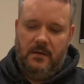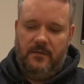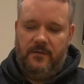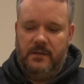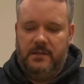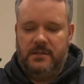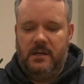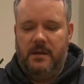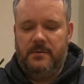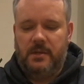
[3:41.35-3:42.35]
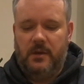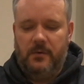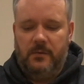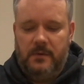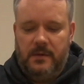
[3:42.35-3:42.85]
for this time.
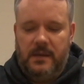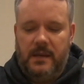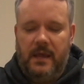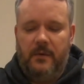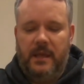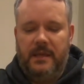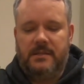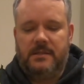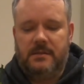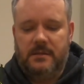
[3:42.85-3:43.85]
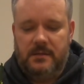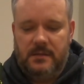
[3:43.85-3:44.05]
So now let's